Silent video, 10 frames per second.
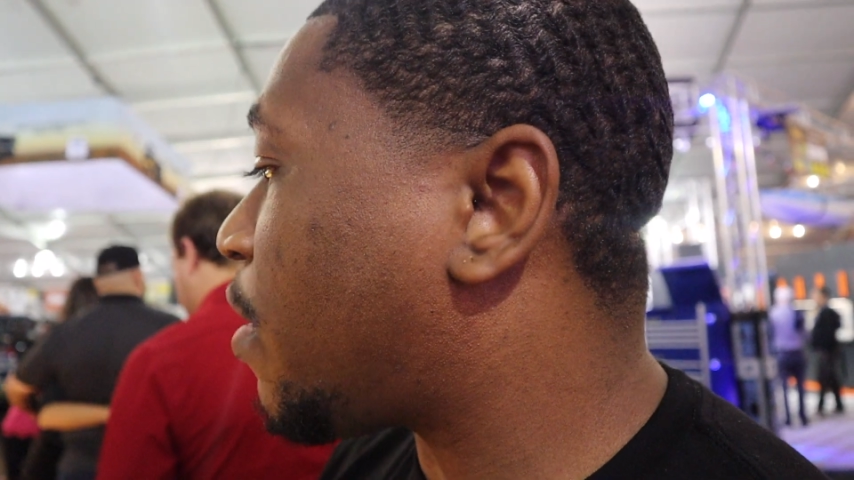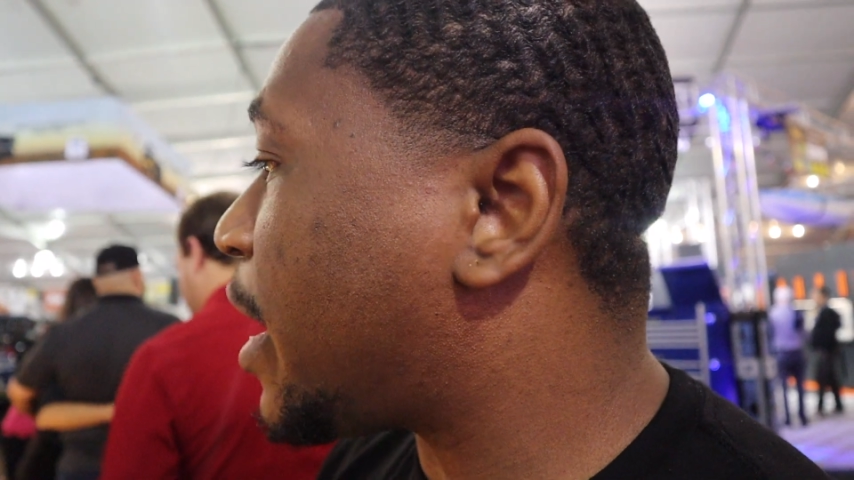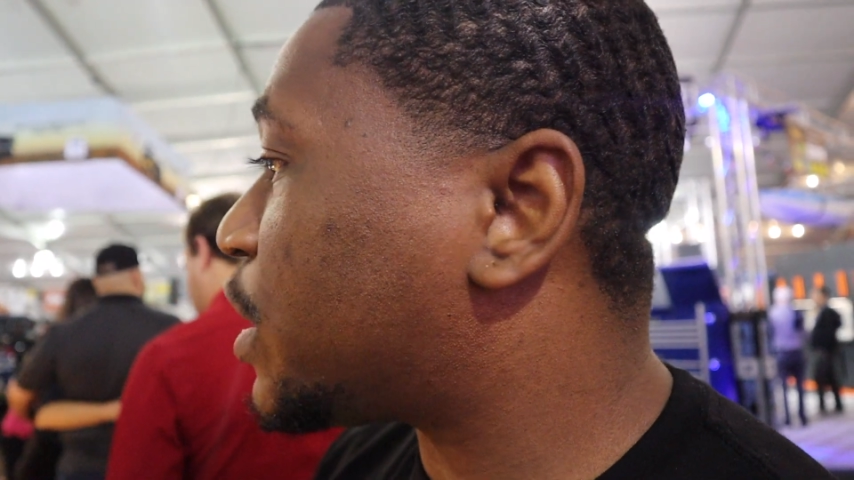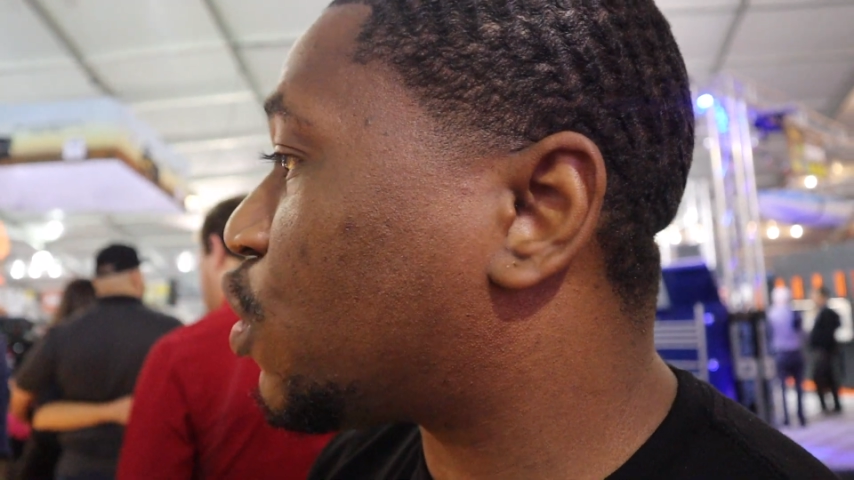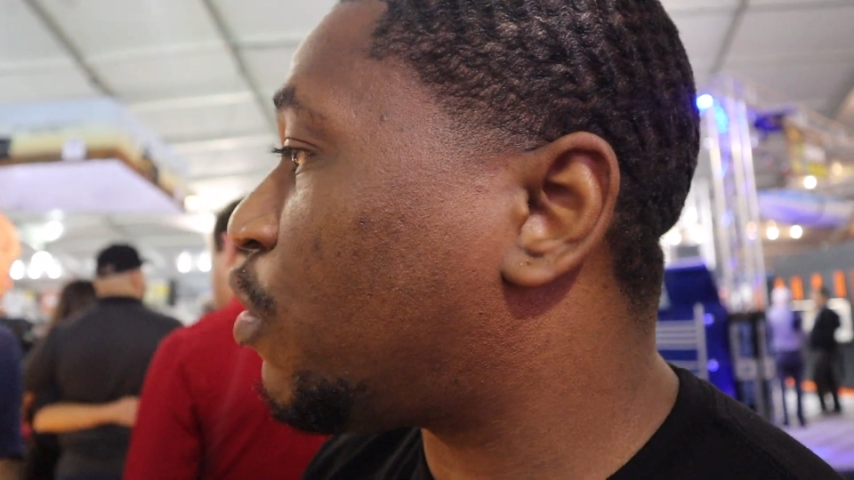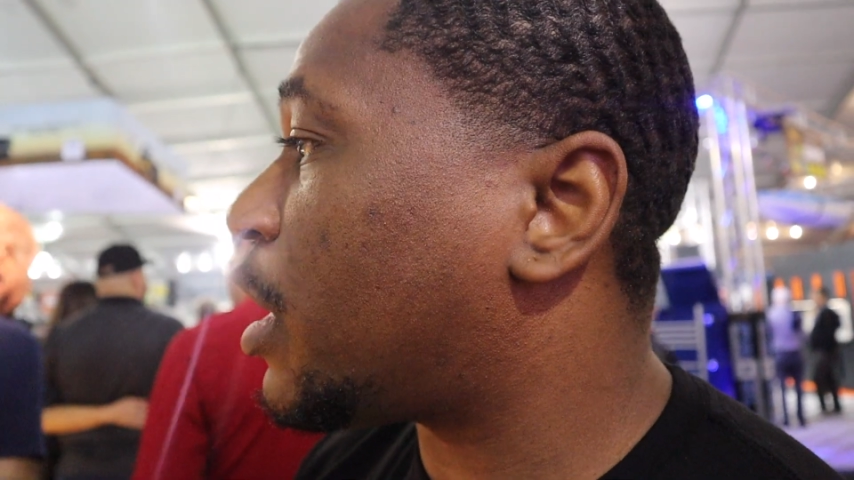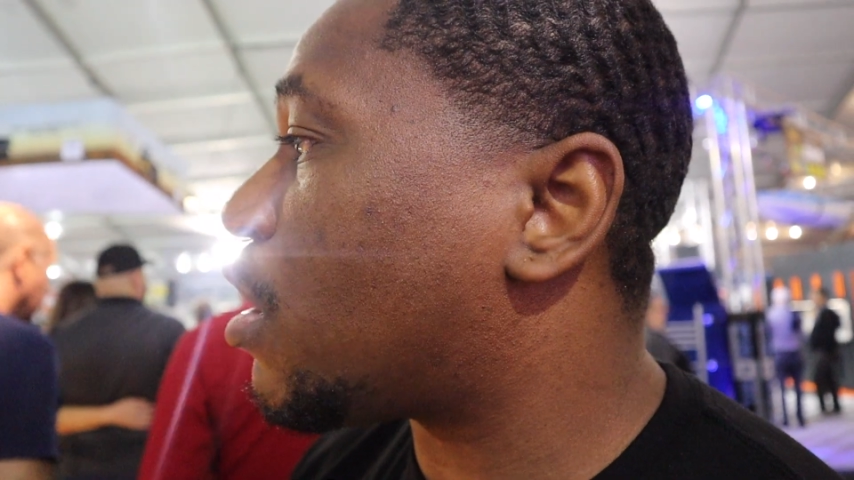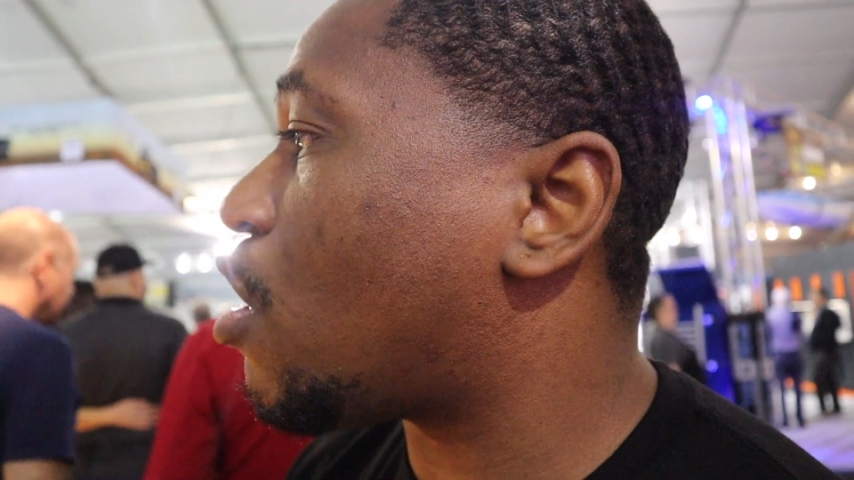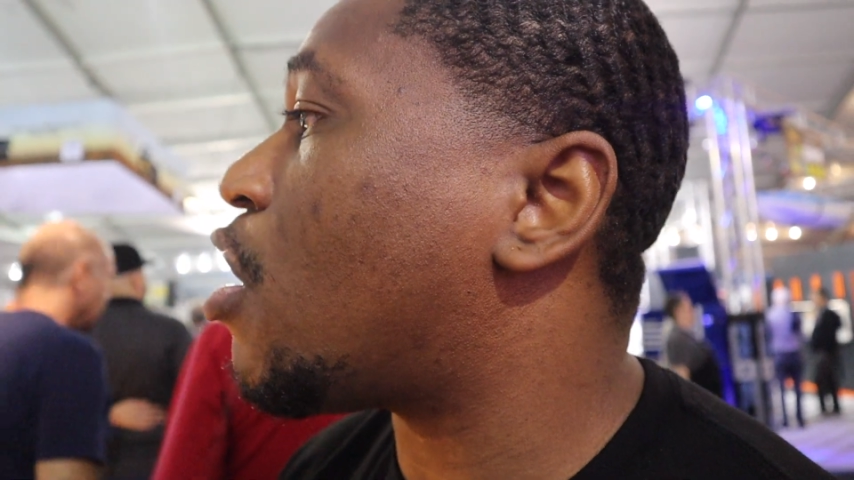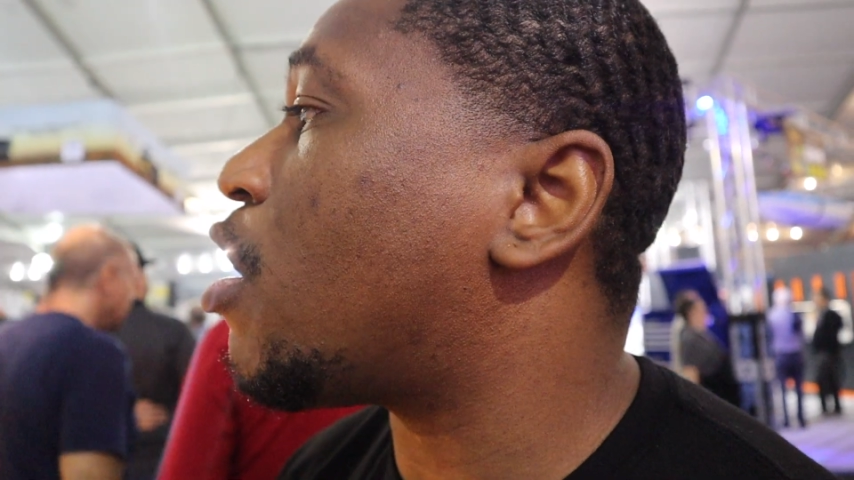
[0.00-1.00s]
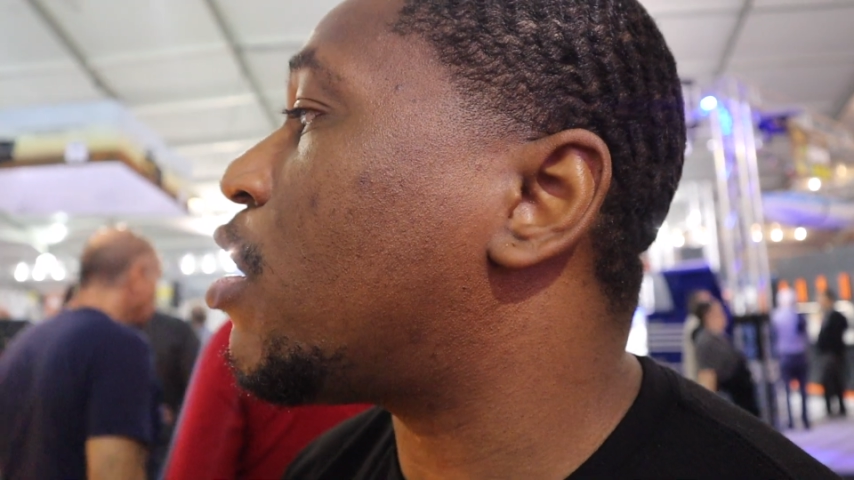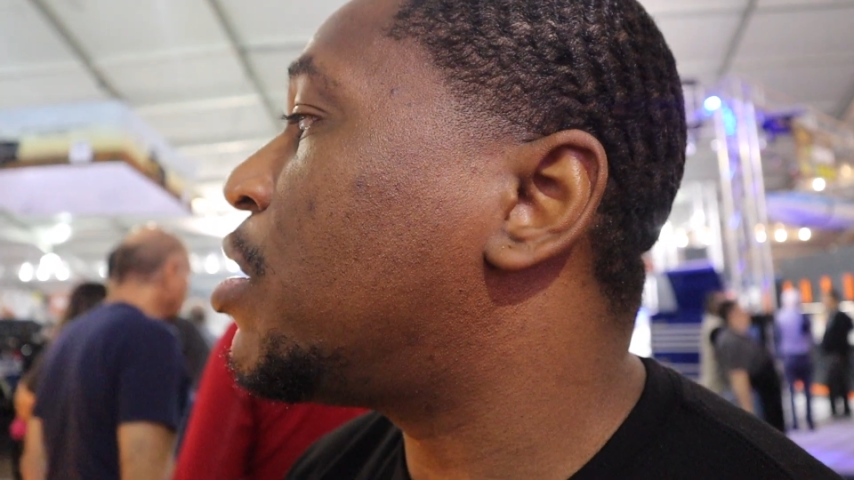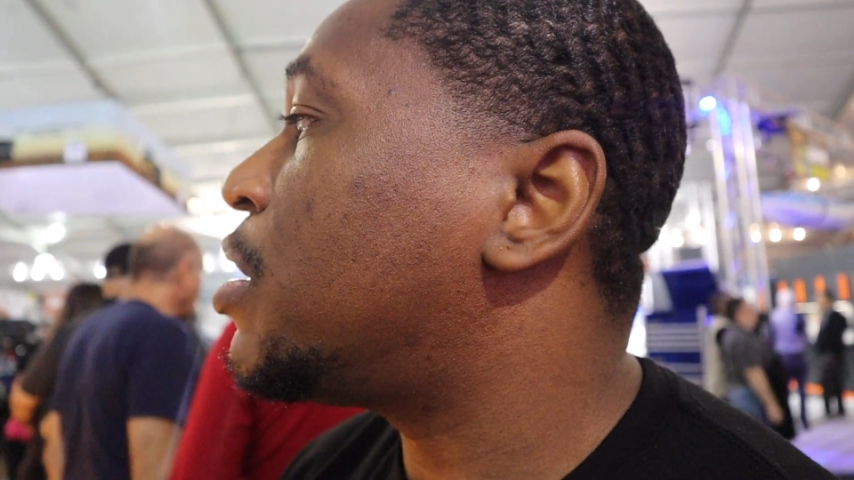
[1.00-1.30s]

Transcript: Grand Touring car